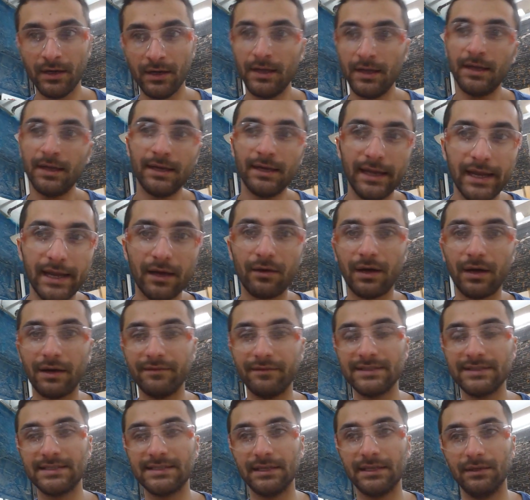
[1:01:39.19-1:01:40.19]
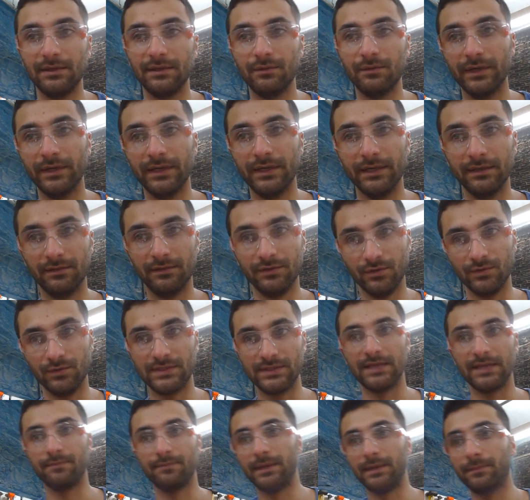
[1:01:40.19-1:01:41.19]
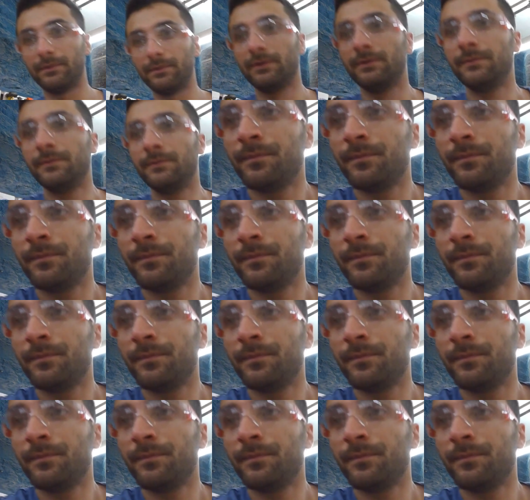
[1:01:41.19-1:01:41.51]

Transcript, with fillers: Now, obviously we use sandpaper.